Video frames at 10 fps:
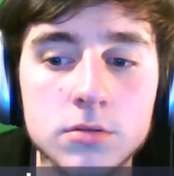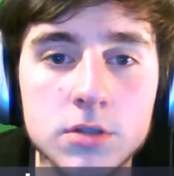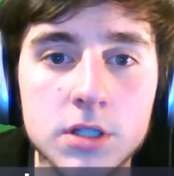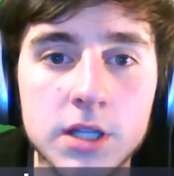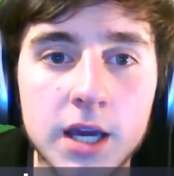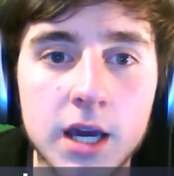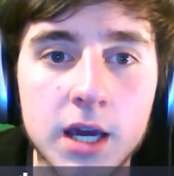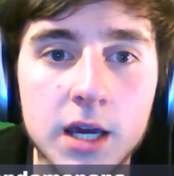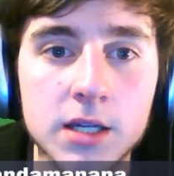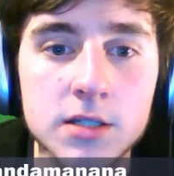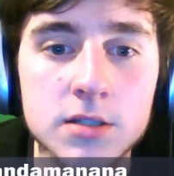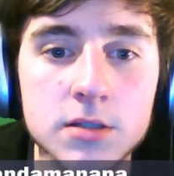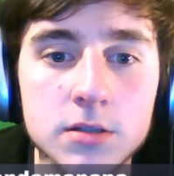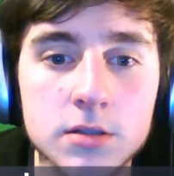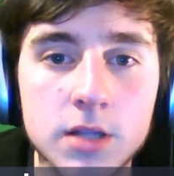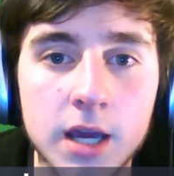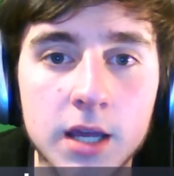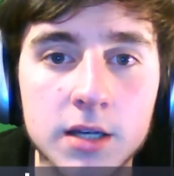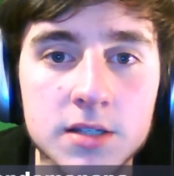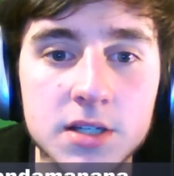Did they add? They
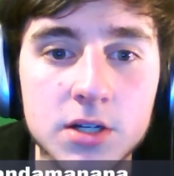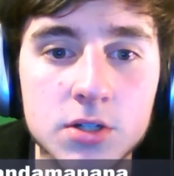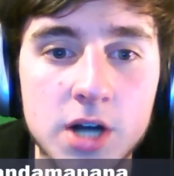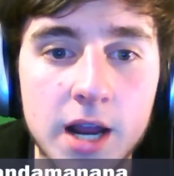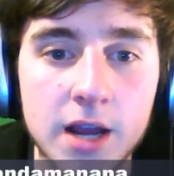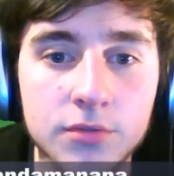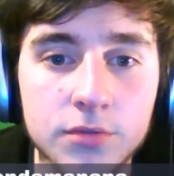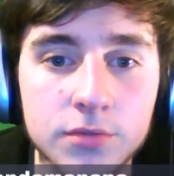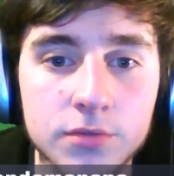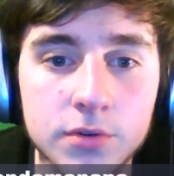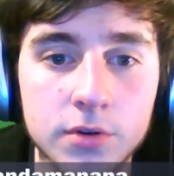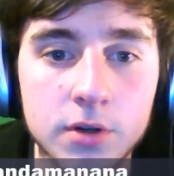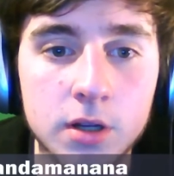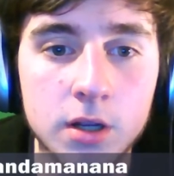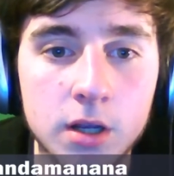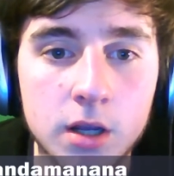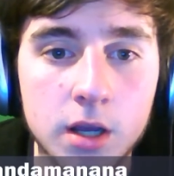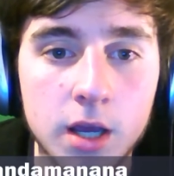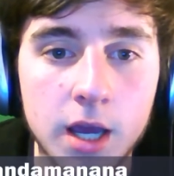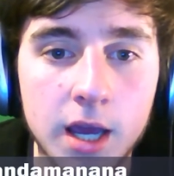added single draft,
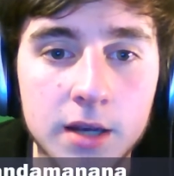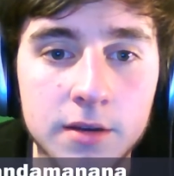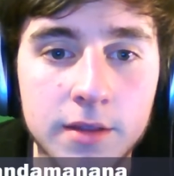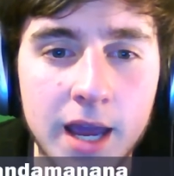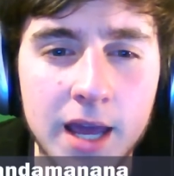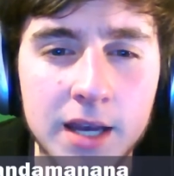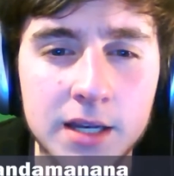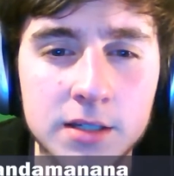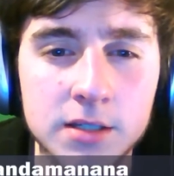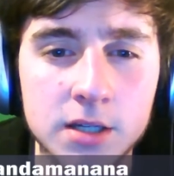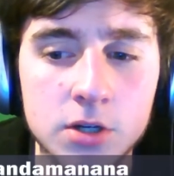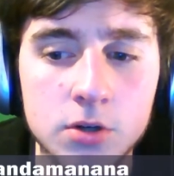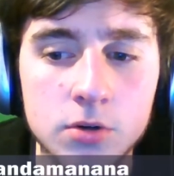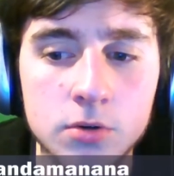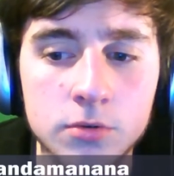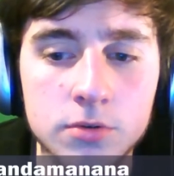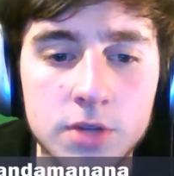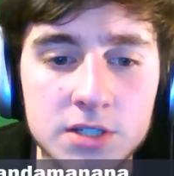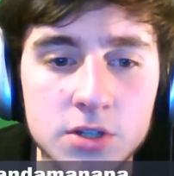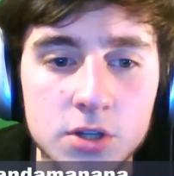and they added a new
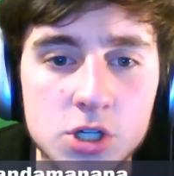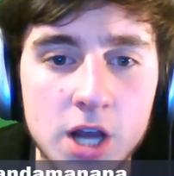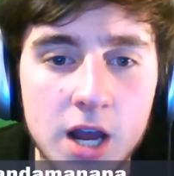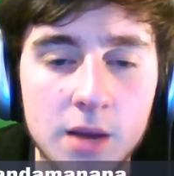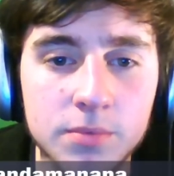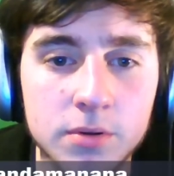thing to the shop.